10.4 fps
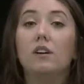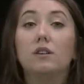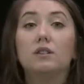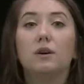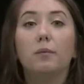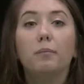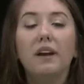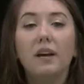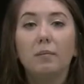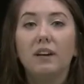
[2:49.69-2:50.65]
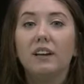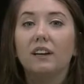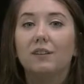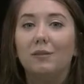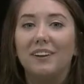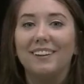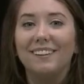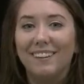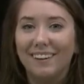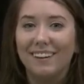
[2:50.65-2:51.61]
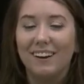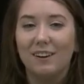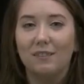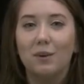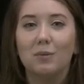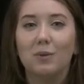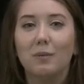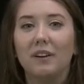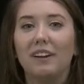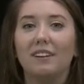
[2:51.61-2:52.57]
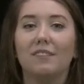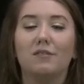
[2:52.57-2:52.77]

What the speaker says: So maybe we can think of a woman